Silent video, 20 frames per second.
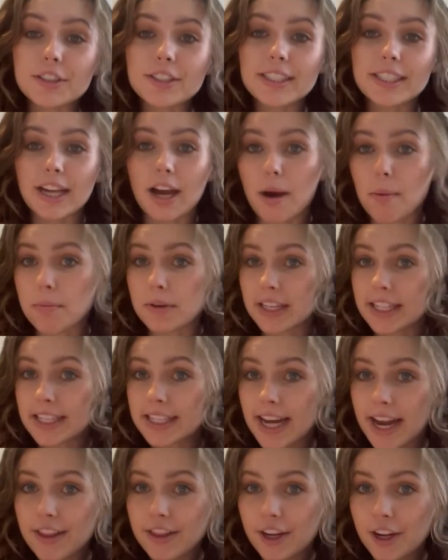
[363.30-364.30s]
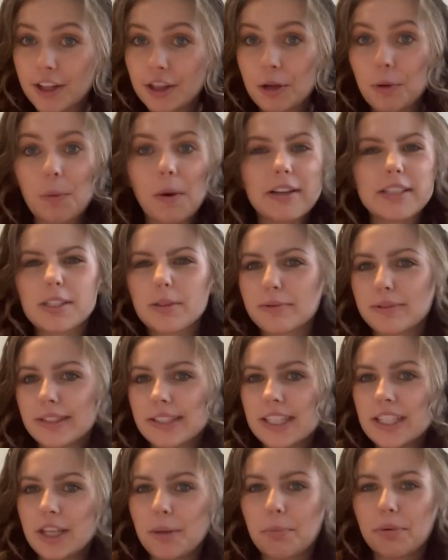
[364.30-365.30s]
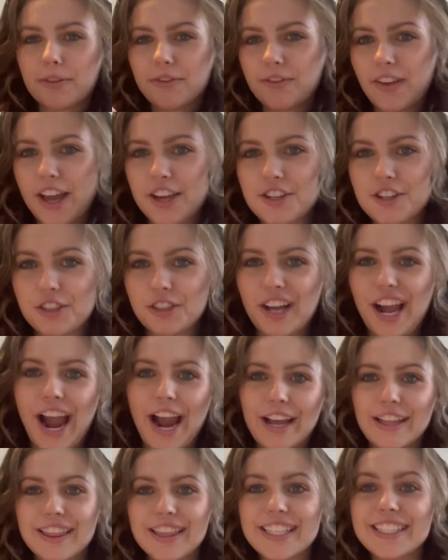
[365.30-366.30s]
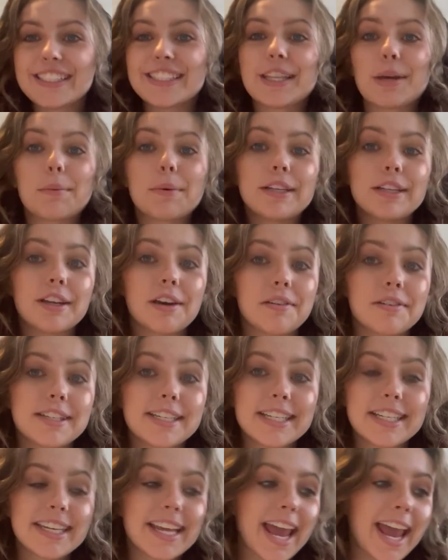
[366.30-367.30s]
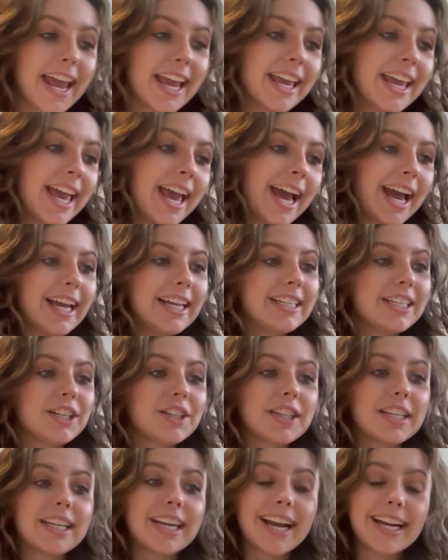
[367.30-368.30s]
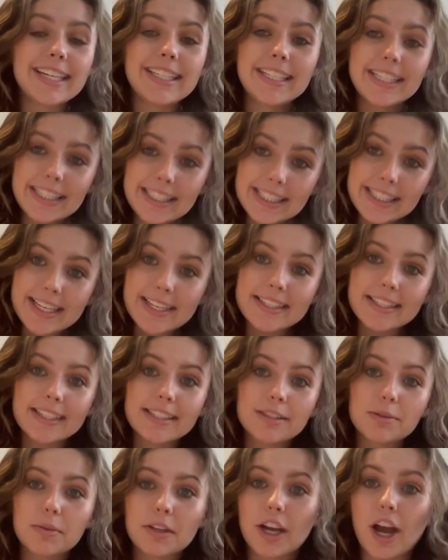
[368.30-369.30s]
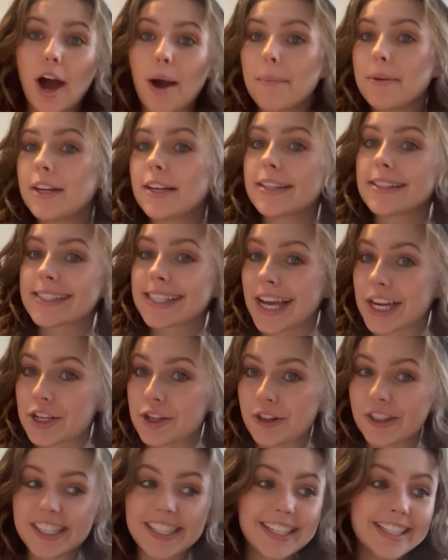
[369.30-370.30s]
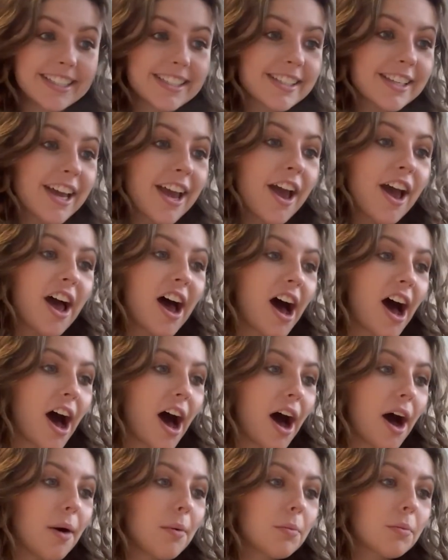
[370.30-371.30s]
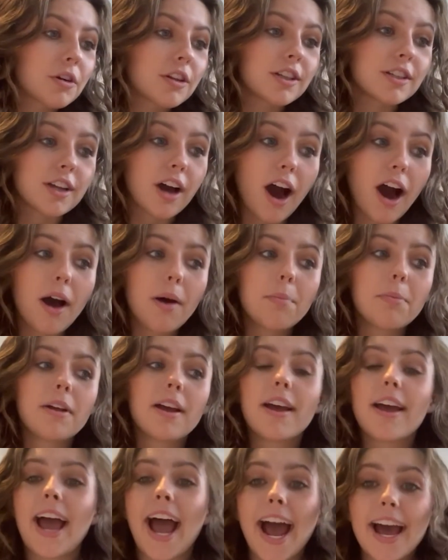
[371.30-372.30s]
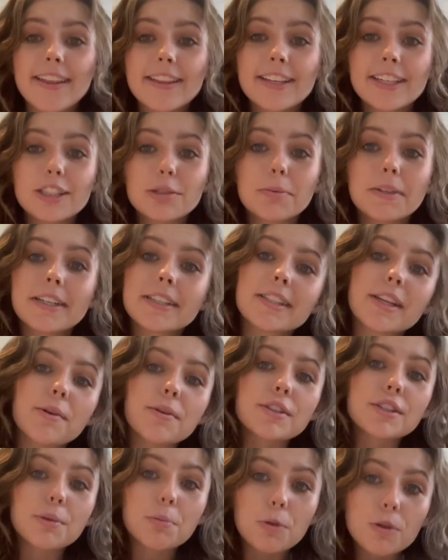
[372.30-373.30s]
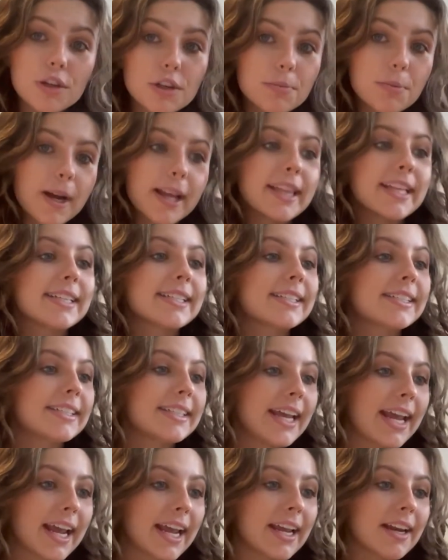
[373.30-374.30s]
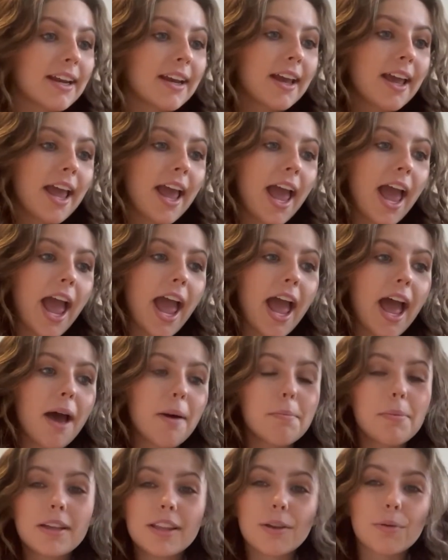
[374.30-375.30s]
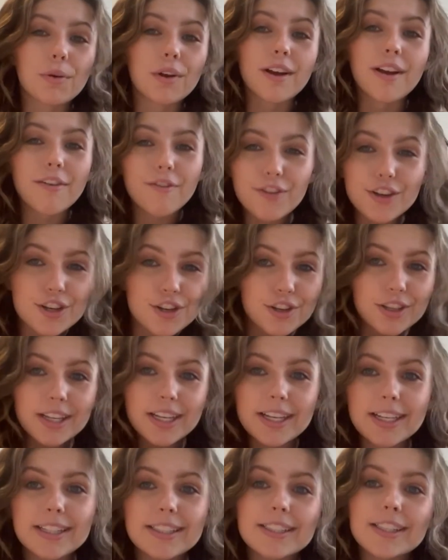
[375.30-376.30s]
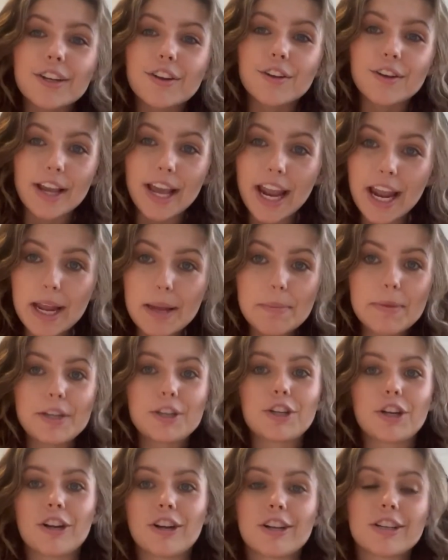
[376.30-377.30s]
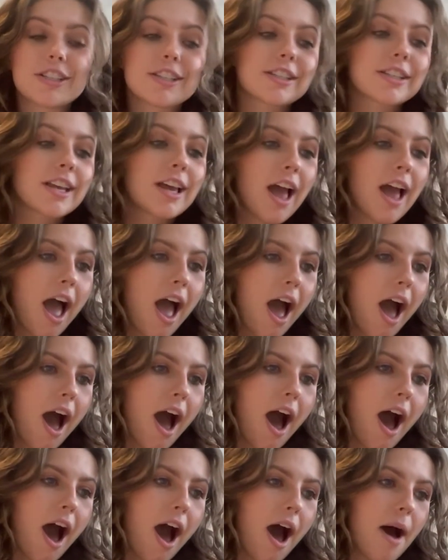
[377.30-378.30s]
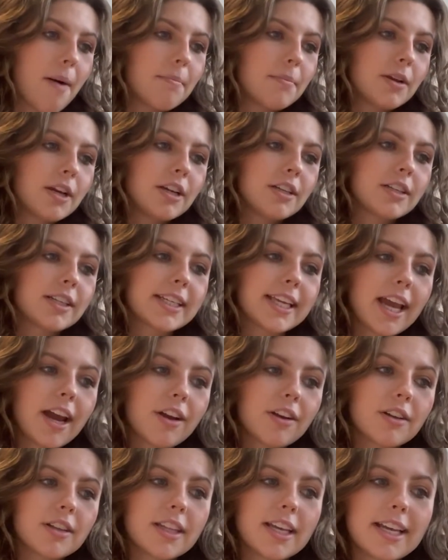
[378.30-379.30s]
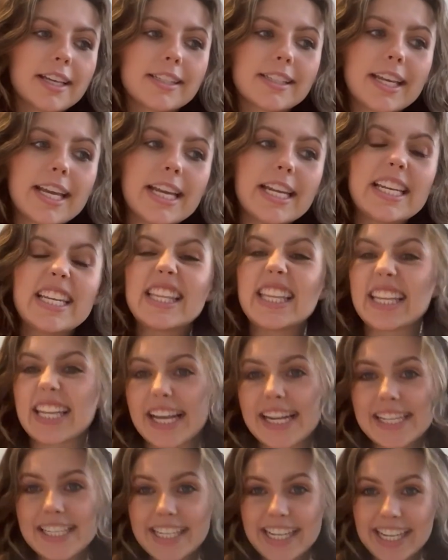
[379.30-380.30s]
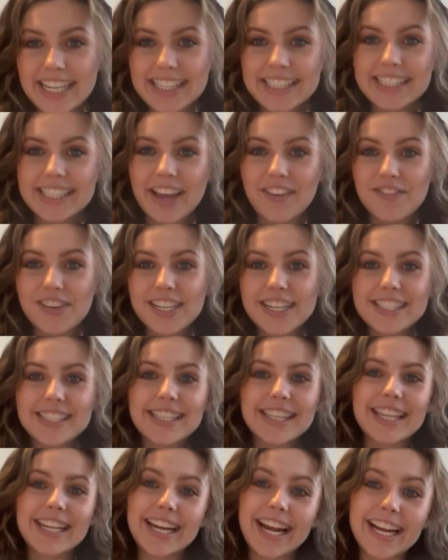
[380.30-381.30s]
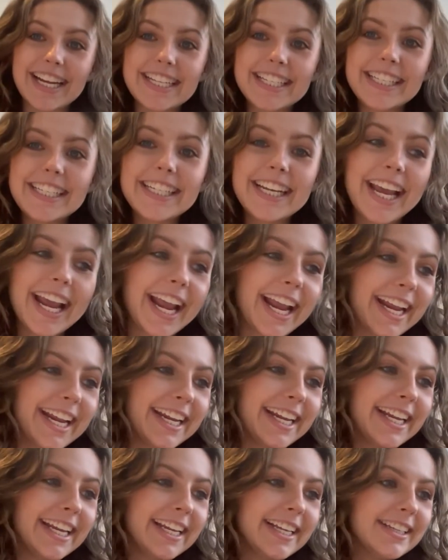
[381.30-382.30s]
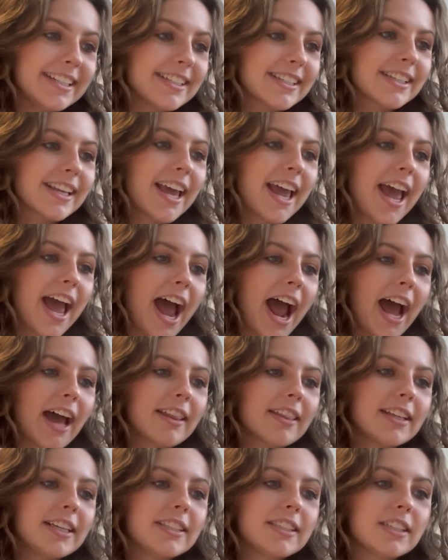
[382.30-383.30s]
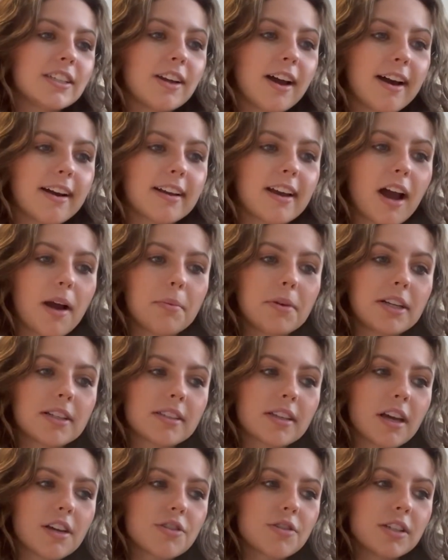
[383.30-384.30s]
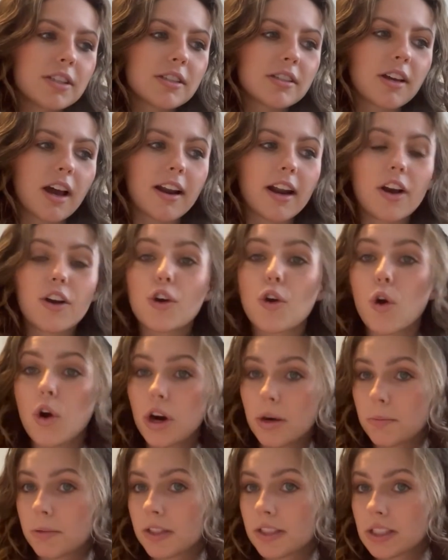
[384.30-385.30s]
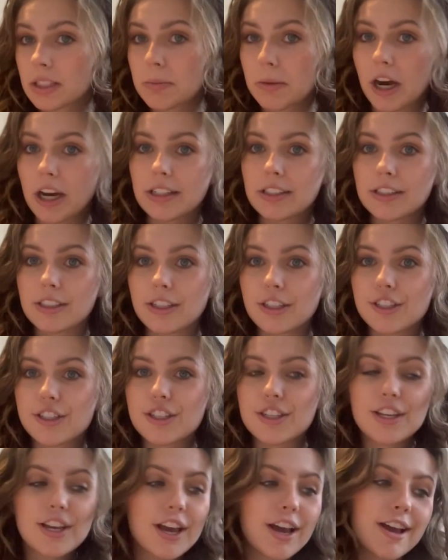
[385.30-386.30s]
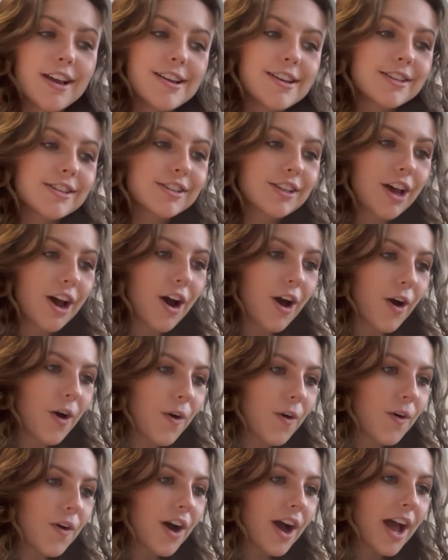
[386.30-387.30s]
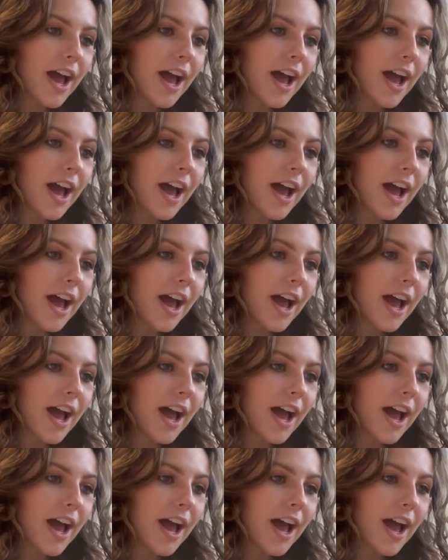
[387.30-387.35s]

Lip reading: to come together. There wasn't really the professional athletes that we know today until the 1960s, when communist countries were the top athletes because they were supported by the state, but they were officially considered amateurs. To counter this, in the 1970s and the 1980s, athletes in non-communist countries sought out corporate sponsors. So